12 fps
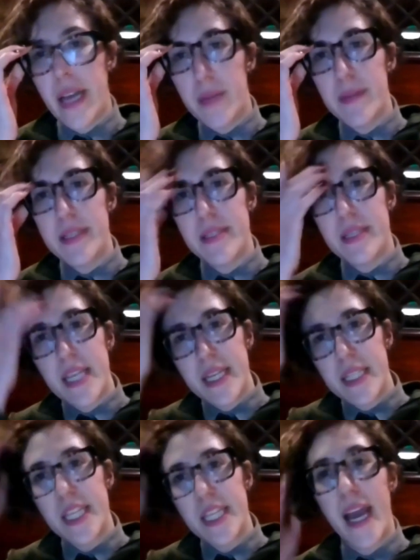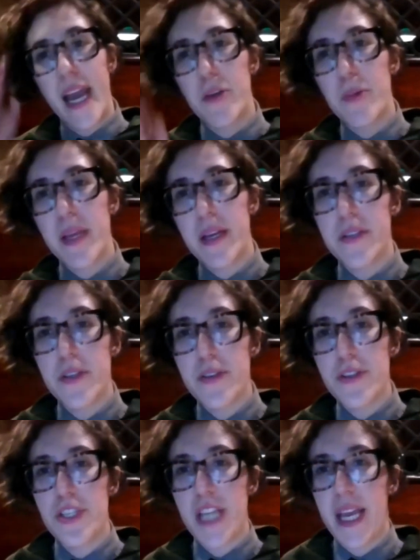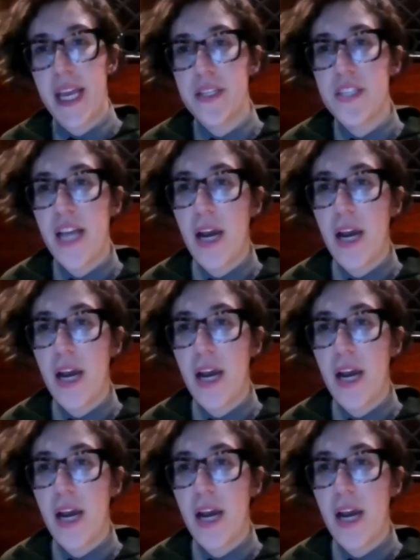anonymous attendee. How do we understand